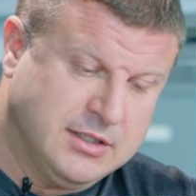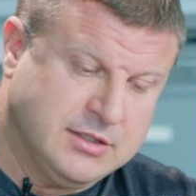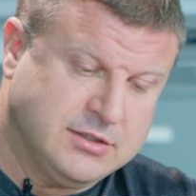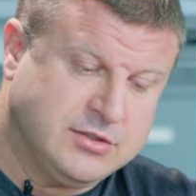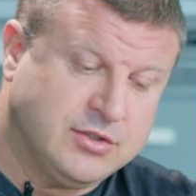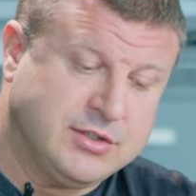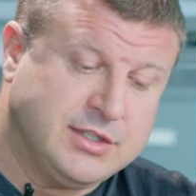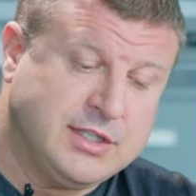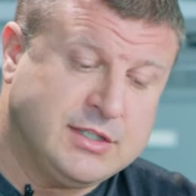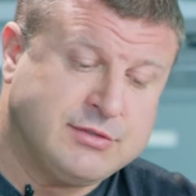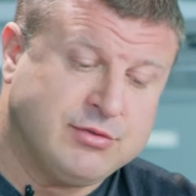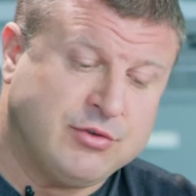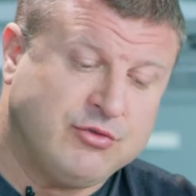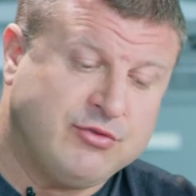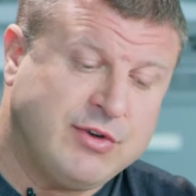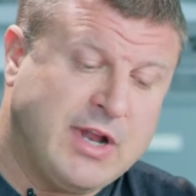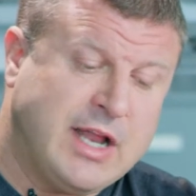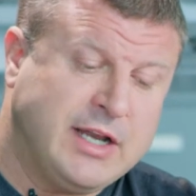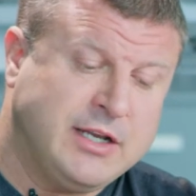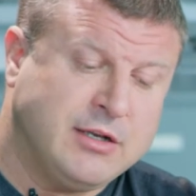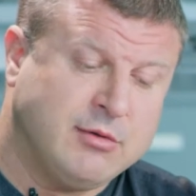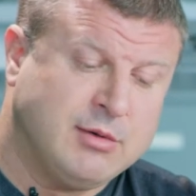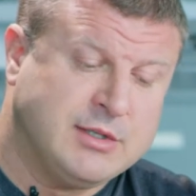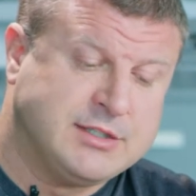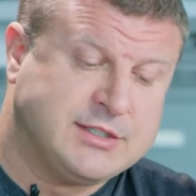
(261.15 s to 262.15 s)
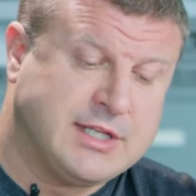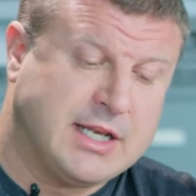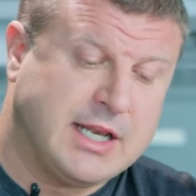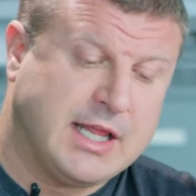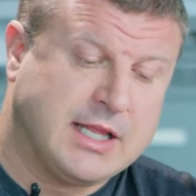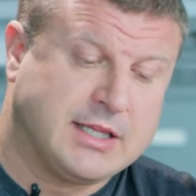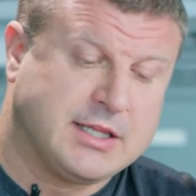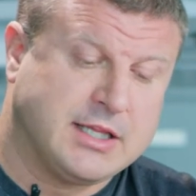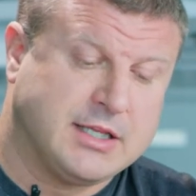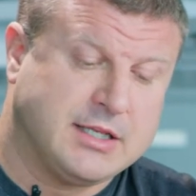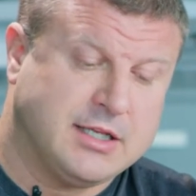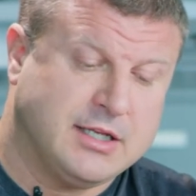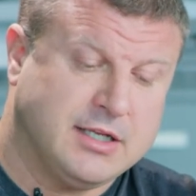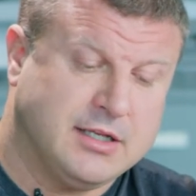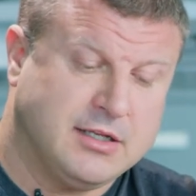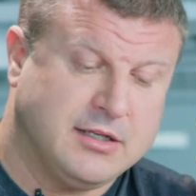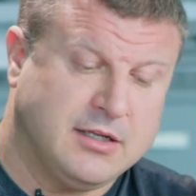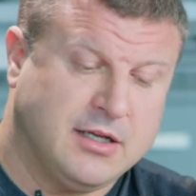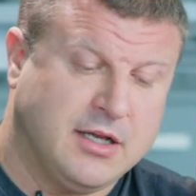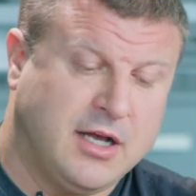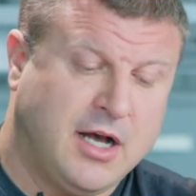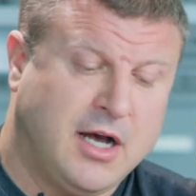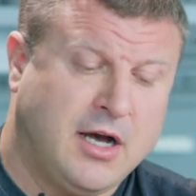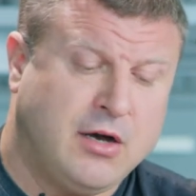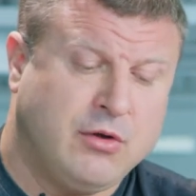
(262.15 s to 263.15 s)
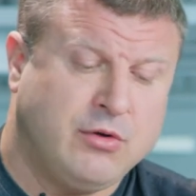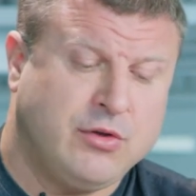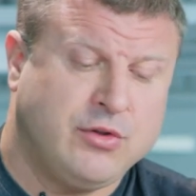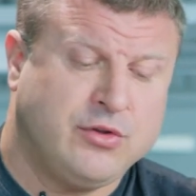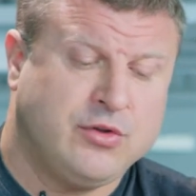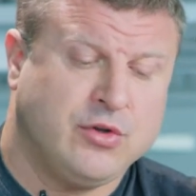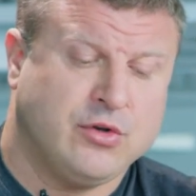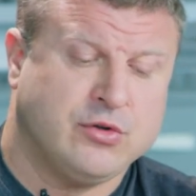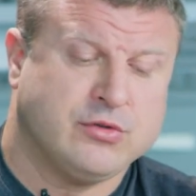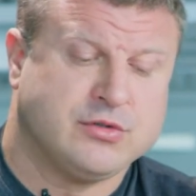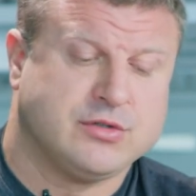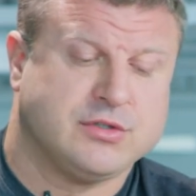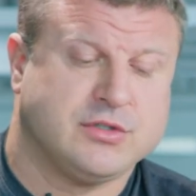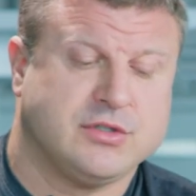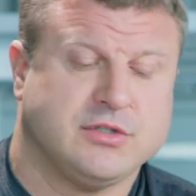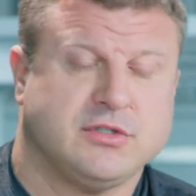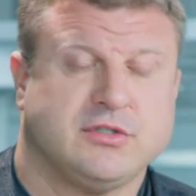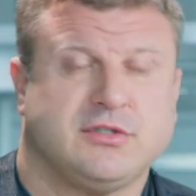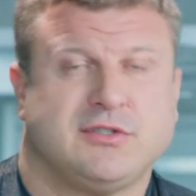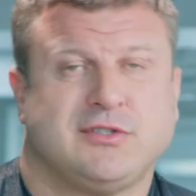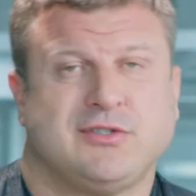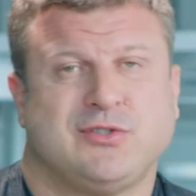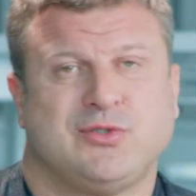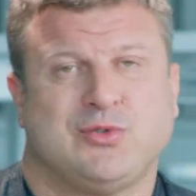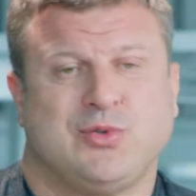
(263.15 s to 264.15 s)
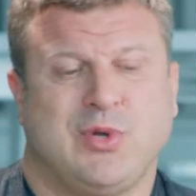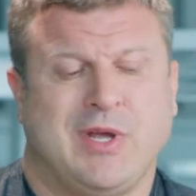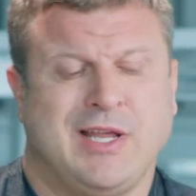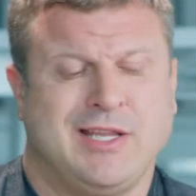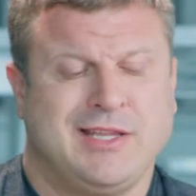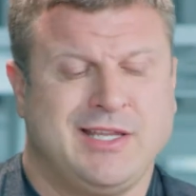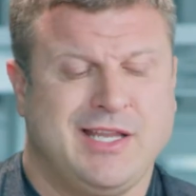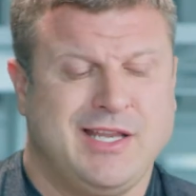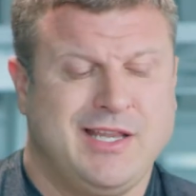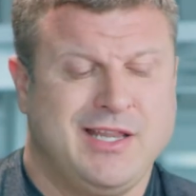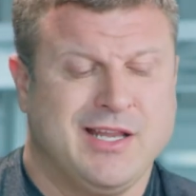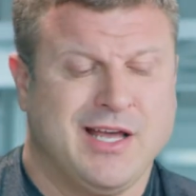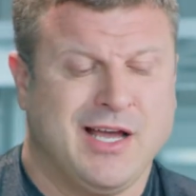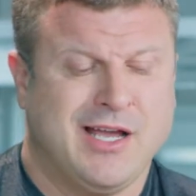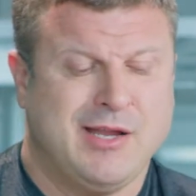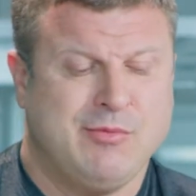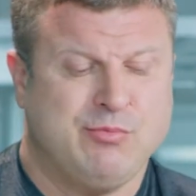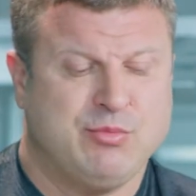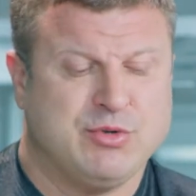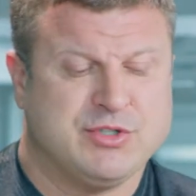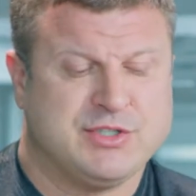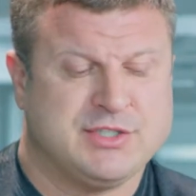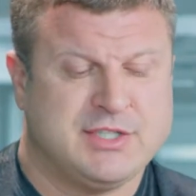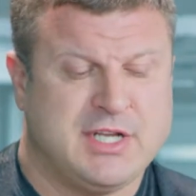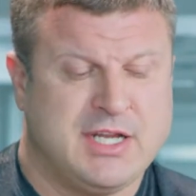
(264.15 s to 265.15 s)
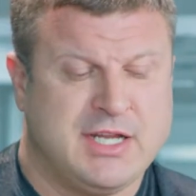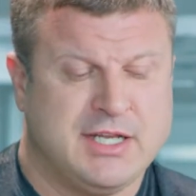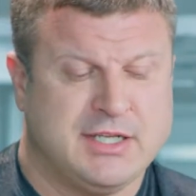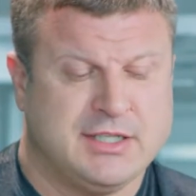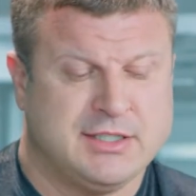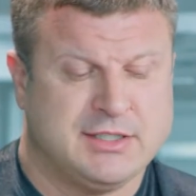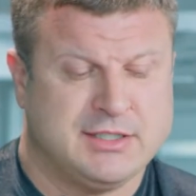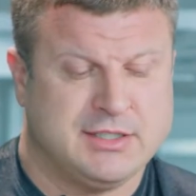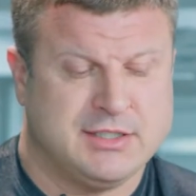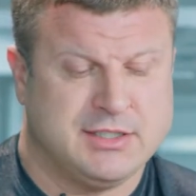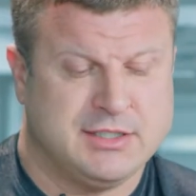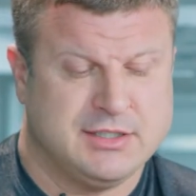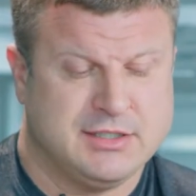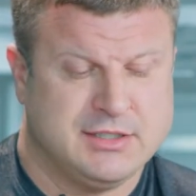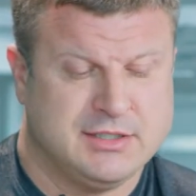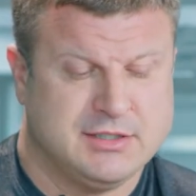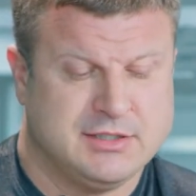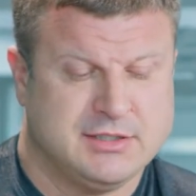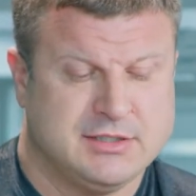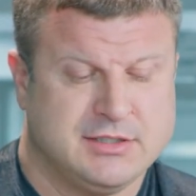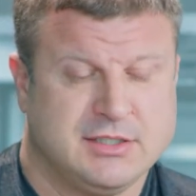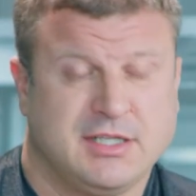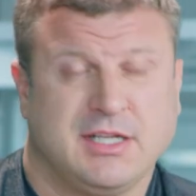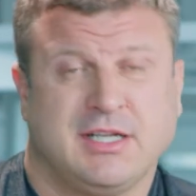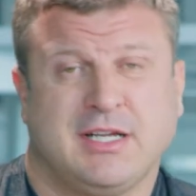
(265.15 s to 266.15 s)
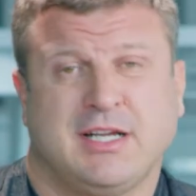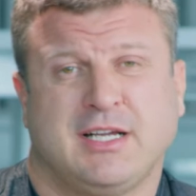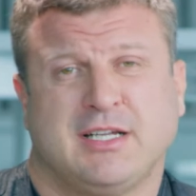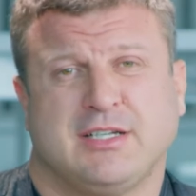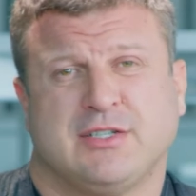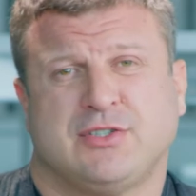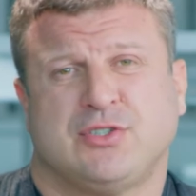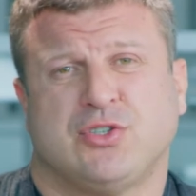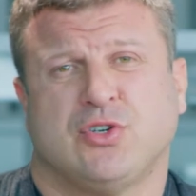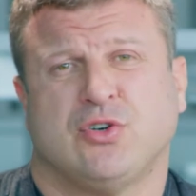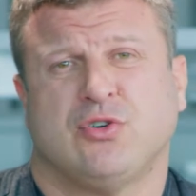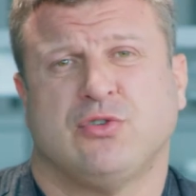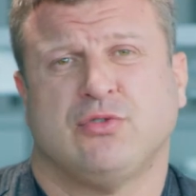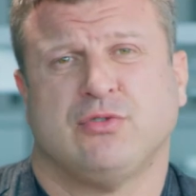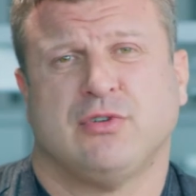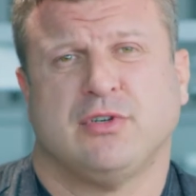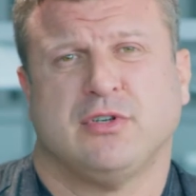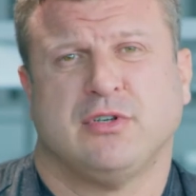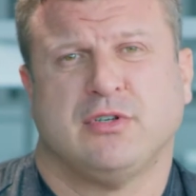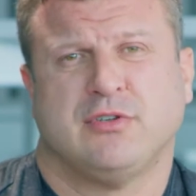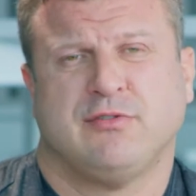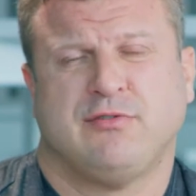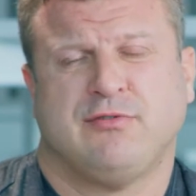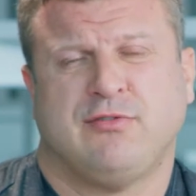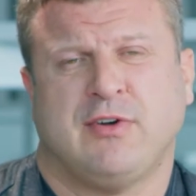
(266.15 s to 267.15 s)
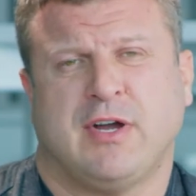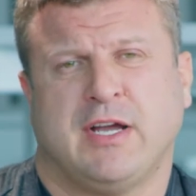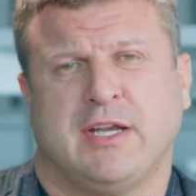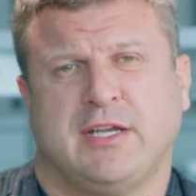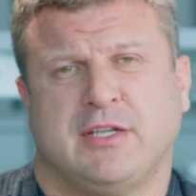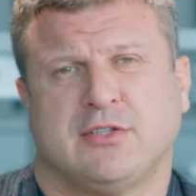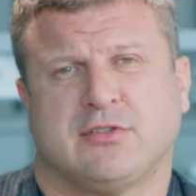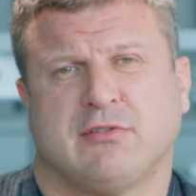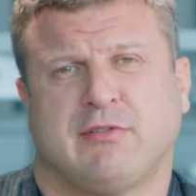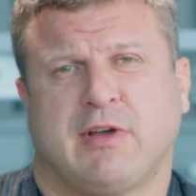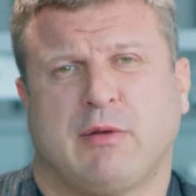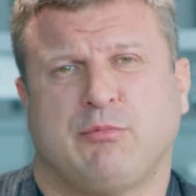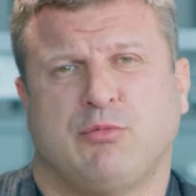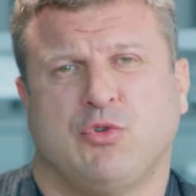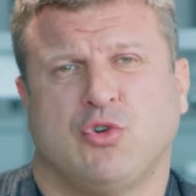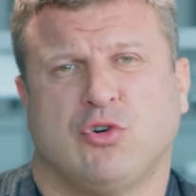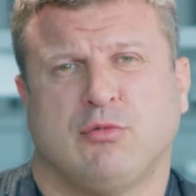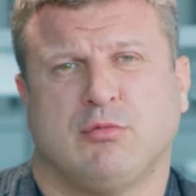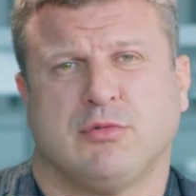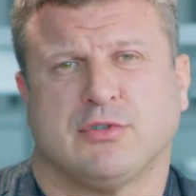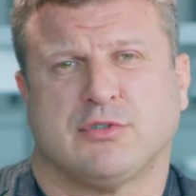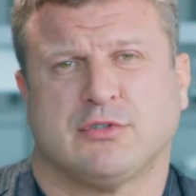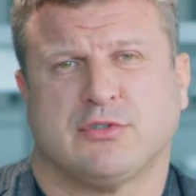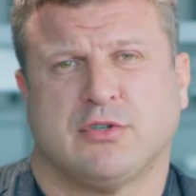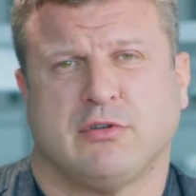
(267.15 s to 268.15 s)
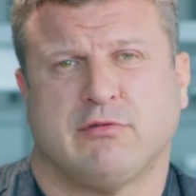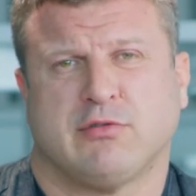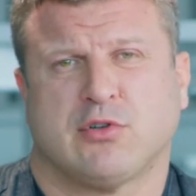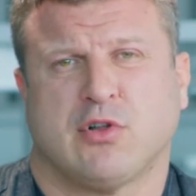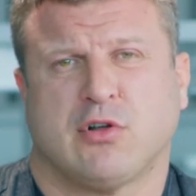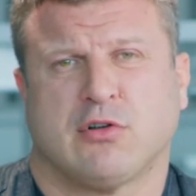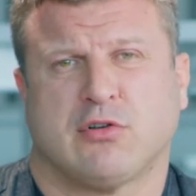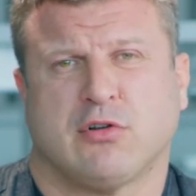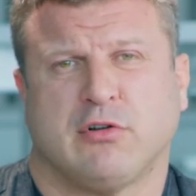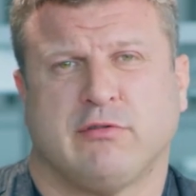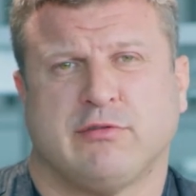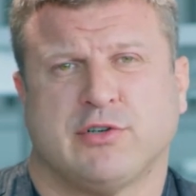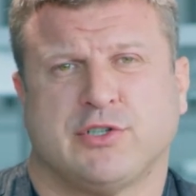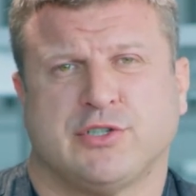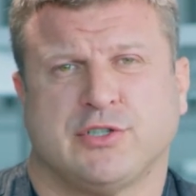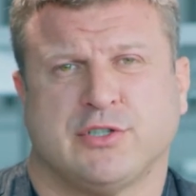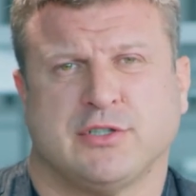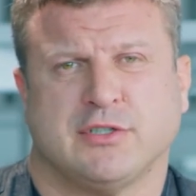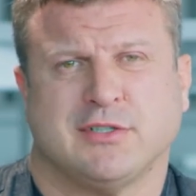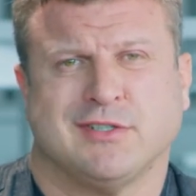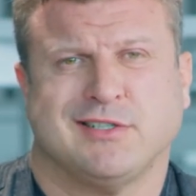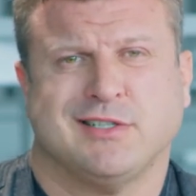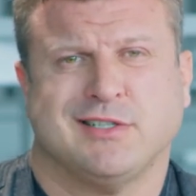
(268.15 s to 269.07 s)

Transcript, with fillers: So these were randomly selected. Out of those, 29% showed findings of abnormal cervical curvature.